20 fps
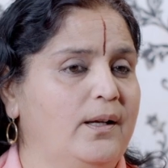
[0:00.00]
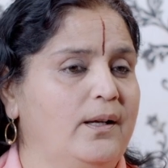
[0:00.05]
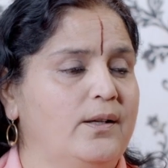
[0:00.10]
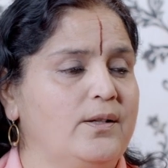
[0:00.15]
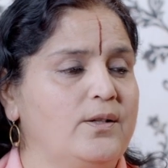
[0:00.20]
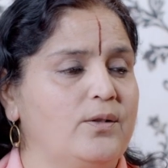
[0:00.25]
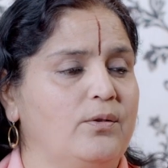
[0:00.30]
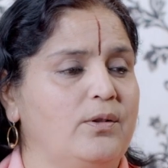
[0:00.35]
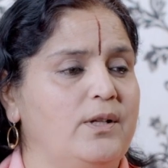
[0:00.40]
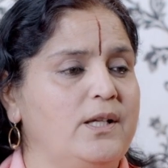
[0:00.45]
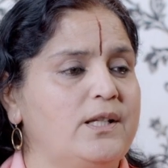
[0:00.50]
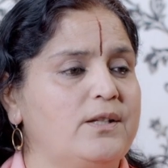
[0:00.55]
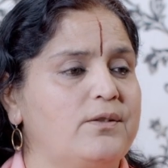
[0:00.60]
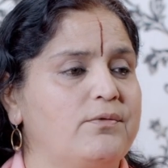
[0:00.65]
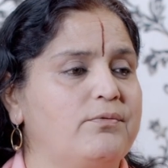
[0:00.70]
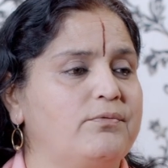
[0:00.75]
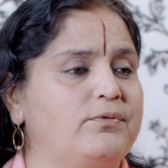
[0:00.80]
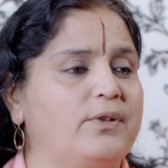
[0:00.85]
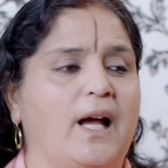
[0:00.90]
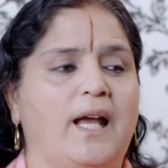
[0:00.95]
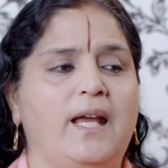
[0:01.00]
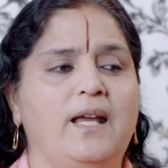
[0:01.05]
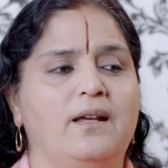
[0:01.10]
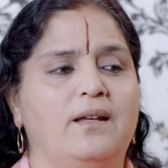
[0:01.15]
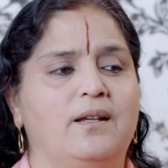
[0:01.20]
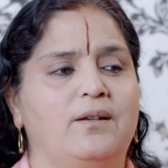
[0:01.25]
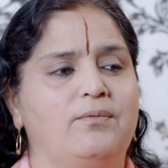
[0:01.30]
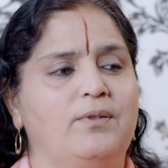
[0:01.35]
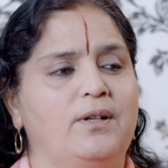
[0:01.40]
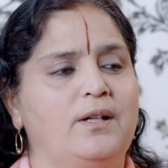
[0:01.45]
So this
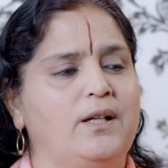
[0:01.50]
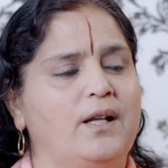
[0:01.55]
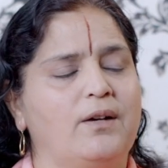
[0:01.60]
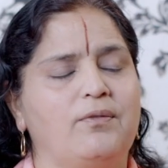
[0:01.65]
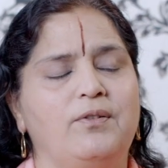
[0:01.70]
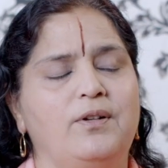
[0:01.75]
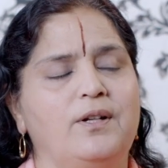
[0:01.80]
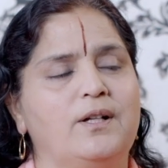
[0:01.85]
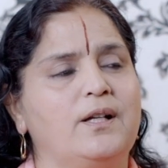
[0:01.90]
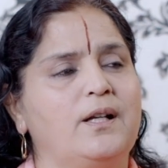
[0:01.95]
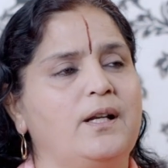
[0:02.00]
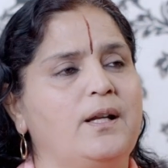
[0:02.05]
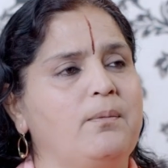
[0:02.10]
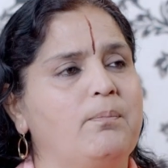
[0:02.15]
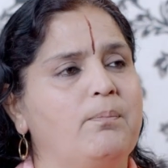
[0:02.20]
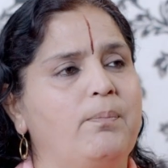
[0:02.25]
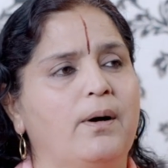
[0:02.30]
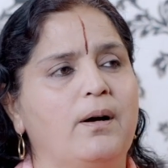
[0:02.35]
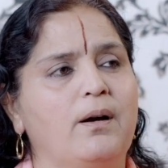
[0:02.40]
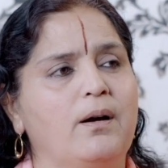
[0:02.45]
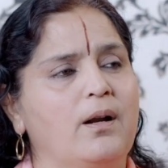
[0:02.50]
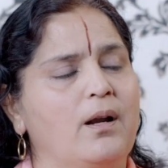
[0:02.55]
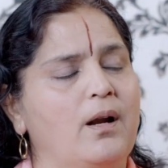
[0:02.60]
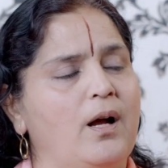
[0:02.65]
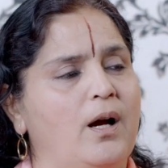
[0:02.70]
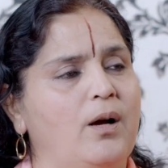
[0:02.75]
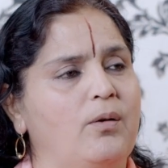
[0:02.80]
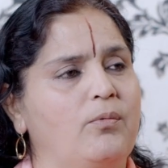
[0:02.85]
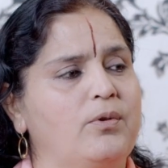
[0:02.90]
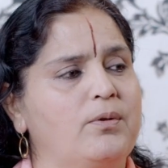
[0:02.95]
fire will definitely burn
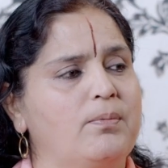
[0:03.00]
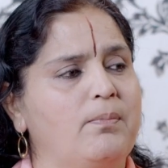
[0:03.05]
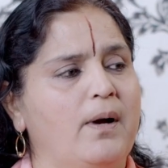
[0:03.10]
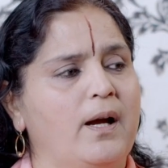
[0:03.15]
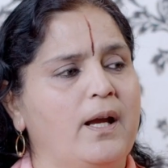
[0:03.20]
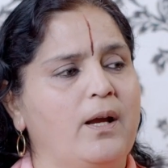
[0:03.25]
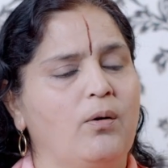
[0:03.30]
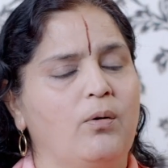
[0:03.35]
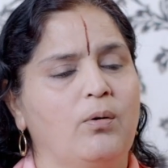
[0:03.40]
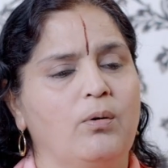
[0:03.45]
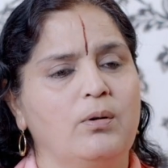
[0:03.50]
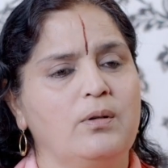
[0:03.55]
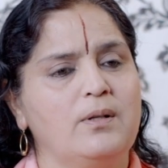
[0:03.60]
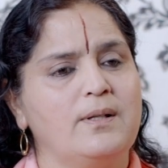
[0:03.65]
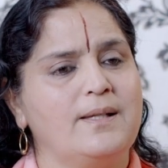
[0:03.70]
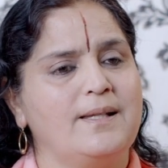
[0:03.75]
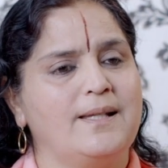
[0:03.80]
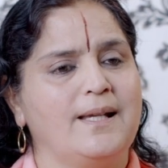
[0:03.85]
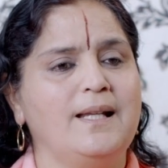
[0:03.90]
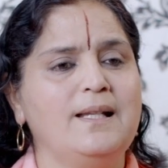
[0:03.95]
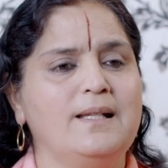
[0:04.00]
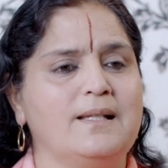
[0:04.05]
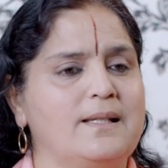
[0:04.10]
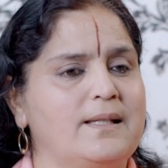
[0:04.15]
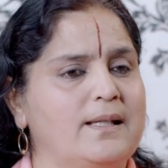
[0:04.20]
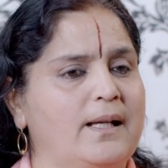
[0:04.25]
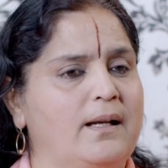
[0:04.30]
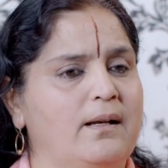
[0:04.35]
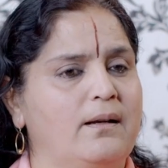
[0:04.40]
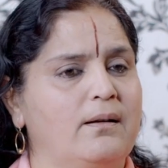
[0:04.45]
out my all
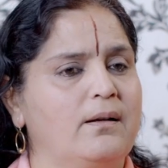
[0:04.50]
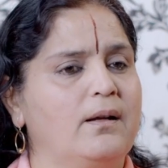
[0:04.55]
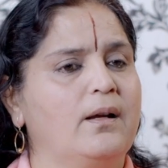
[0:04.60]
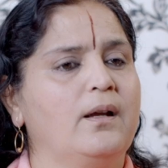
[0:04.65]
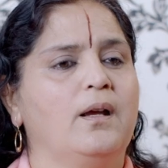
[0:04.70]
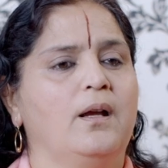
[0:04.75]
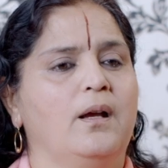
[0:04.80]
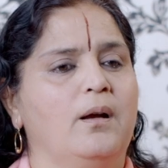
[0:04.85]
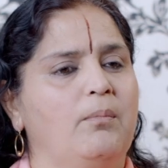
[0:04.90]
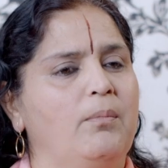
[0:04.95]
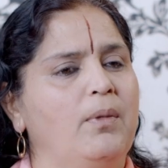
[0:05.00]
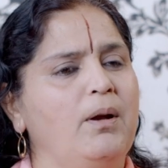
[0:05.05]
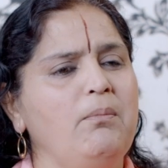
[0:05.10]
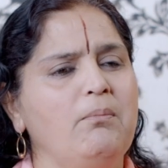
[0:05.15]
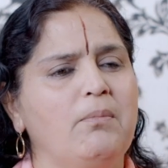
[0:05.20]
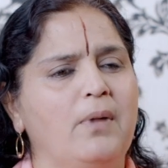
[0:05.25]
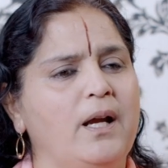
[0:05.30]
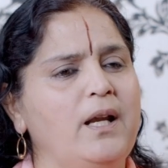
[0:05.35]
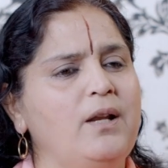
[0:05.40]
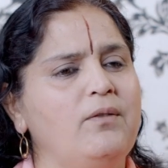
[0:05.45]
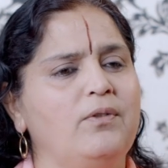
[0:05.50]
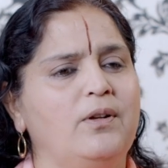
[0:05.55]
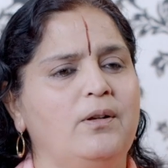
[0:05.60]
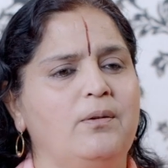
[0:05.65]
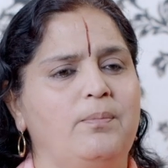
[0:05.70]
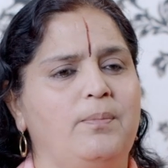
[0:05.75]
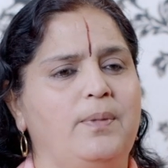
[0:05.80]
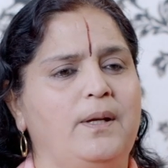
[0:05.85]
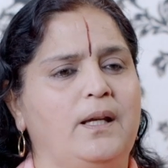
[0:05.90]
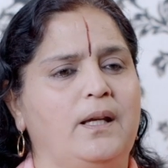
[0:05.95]
sins and my mind
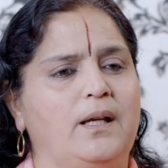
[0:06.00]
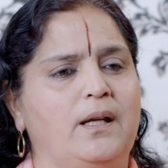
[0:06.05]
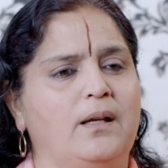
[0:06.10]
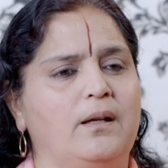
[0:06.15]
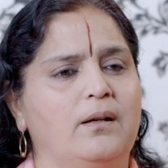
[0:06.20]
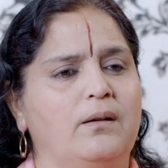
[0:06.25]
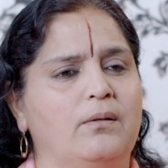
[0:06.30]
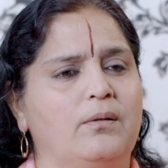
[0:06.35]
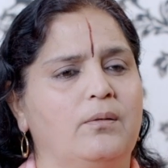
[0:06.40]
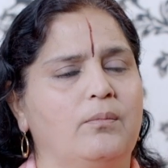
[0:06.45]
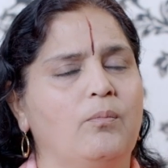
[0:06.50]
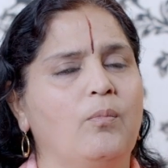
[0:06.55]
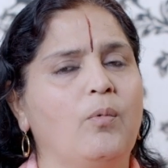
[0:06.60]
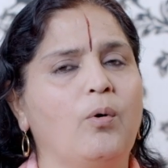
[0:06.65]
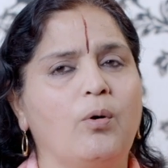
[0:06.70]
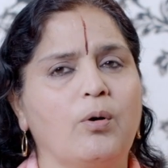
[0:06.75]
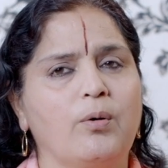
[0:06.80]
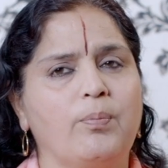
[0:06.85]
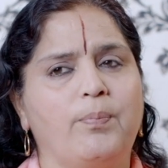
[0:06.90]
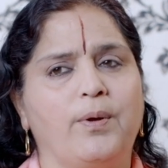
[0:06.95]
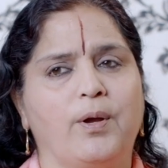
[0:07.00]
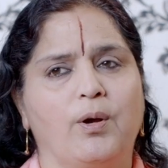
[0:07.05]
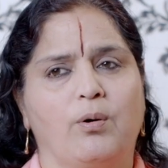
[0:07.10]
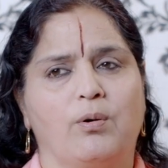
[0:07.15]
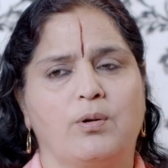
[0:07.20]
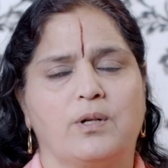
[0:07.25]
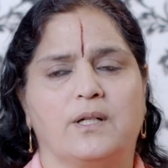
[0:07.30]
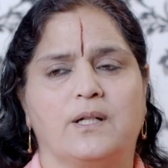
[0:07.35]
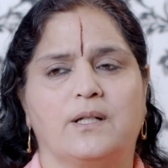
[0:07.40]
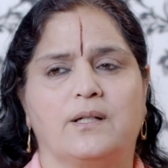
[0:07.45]
will be more
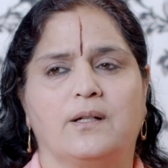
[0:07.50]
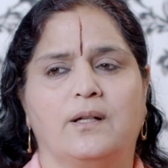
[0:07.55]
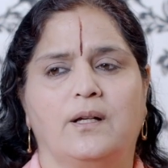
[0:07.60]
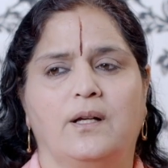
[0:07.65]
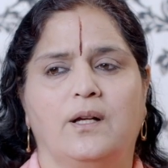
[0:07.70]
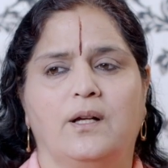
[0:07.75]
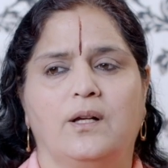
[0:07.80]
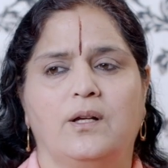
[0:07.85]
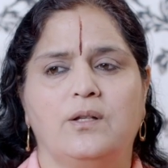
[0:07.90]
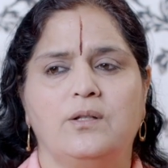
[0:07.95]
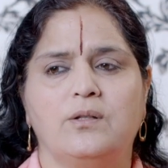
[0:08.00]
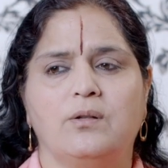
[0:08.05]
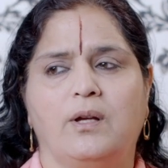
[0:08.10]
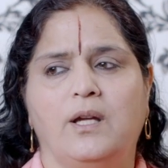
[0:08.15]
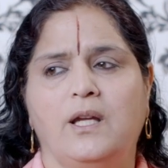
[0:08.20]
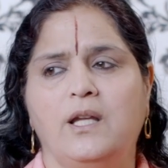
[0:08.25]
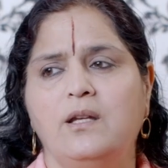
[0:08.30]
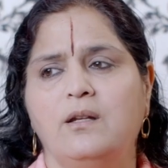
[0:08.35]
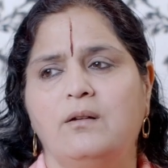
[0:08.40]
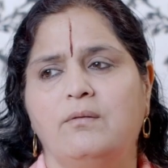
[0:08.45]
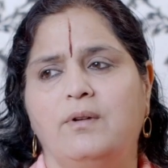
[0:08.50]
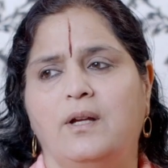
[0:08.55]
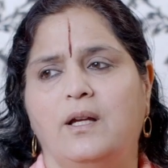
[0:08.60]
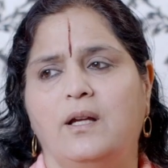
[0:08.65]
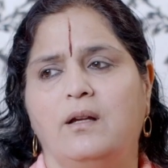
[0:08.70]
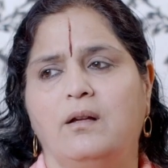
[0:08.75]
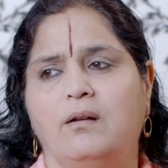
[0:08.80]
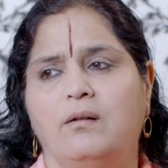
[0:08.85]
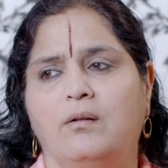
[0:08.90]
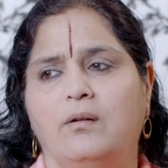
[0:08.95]
purer. So in a
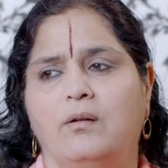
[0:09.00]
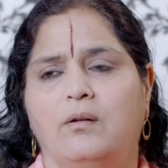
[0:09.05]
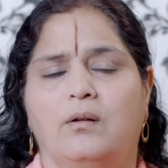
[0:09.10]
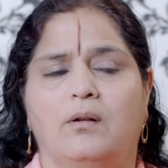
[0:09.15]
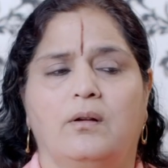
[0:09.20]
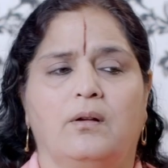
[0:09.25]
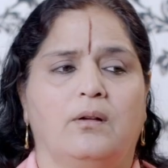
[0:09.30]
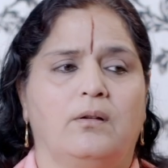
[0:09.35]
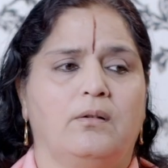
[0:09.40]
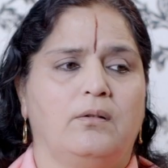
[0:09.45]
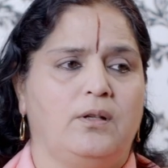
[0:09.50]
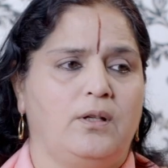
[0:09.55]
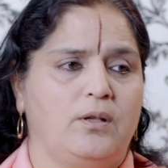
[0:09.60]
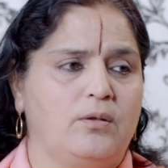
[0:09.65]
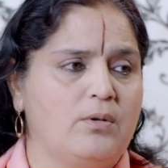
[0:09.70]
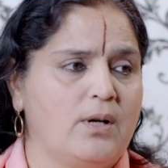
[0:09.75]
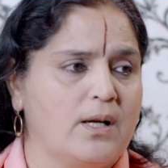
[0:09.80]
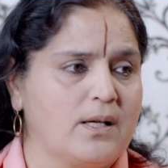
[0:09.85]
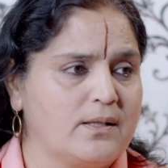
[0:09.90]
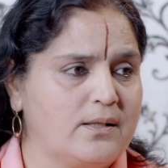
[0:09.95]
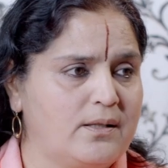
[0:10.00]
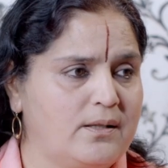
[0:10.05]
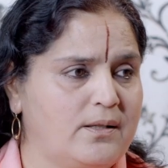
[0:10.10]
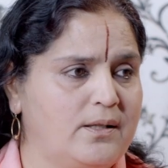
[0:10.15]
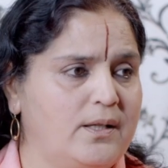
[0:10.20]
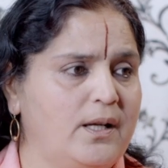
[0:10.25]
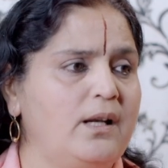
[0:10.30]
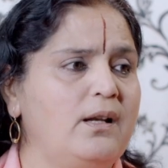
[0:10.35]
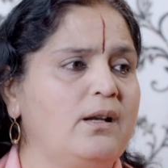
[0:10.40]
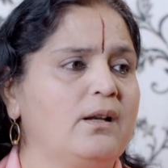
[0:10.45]
way, you are
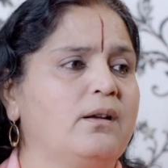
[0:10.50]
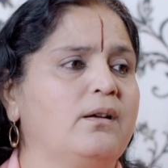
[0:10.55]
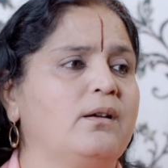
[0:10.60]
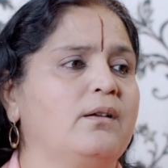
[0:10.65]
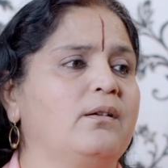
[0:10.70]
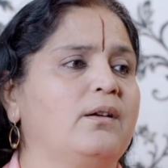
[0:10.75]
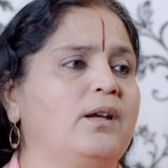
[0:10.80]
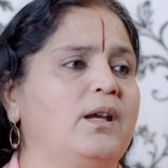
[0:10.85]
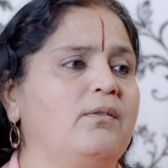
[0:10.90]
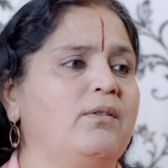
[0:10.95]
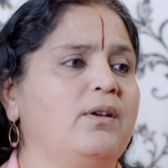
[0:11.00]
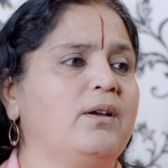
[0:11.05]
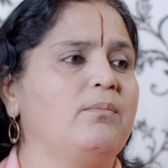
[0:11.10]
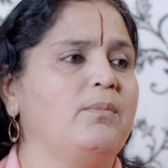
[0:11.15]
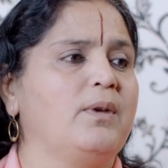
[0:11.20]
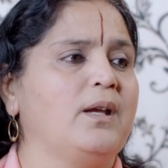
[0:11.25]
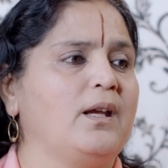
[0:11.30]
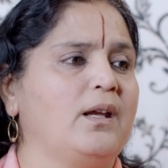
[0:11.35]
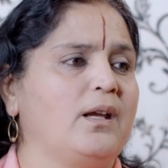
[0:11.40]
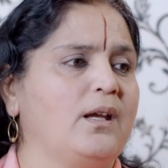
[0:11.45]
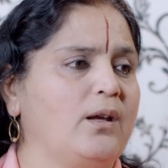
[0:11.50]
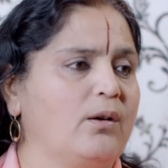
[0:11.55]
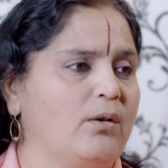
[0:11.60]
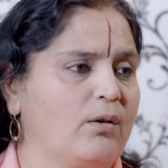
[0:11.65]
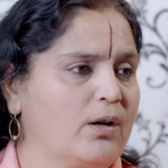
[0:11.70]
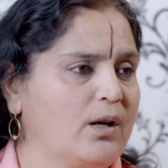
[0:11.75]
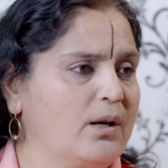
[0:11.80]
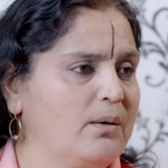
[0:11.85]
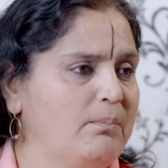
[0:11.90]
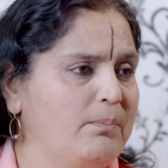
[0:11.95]
still giving me
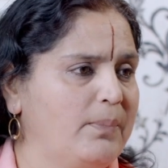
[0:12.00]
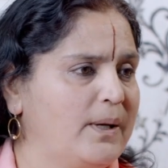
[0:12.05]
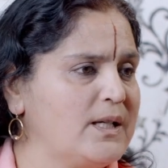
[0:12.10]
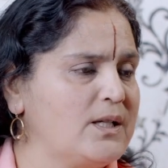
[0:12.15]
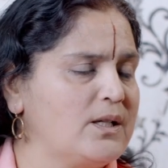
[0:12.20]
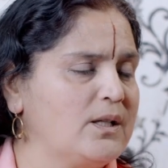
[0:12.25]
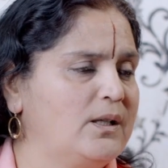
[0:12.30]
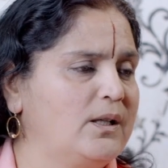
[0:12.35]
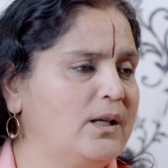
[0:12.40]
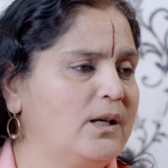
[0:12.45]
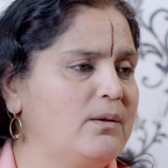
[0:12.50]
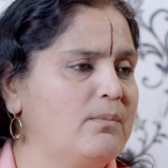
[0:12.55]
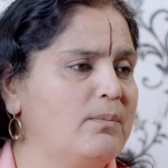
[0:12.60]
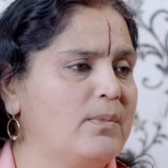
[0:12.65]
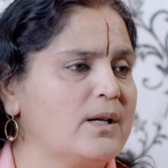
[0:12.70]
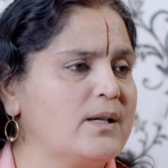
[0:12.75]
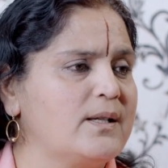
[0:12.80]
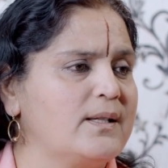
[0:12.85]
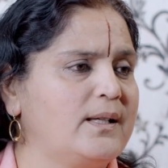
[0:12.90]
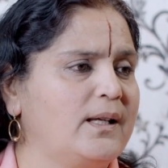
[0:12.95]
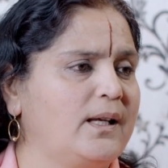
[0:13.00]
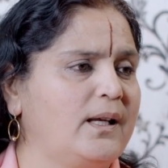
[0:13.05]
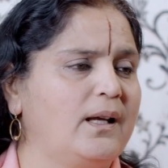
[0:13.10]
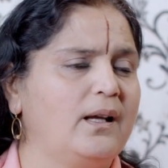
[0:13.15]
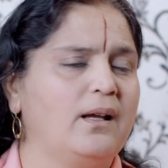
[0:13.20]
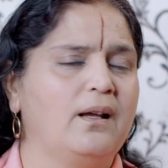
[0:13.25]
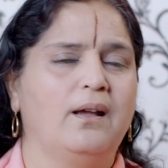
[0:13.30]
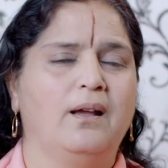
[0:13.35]
your compassion and mercy.